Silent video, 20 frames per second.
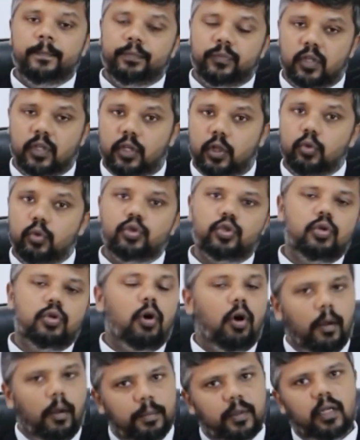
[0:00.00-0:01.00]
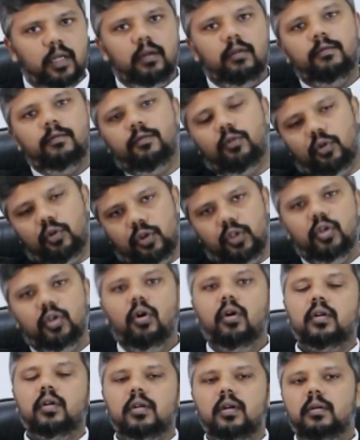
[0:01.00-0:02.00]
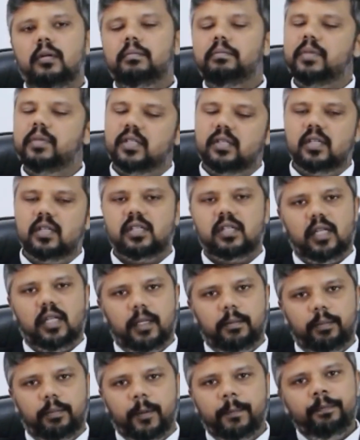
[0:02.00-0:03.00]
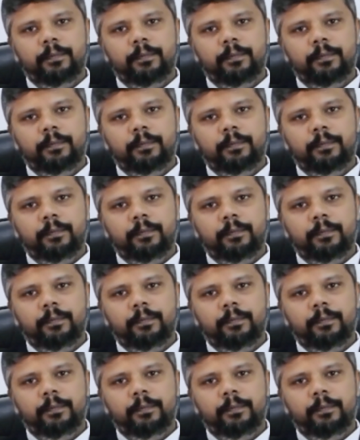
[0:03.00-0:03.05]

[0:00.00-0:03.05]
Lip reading: that you should opt in for your business type.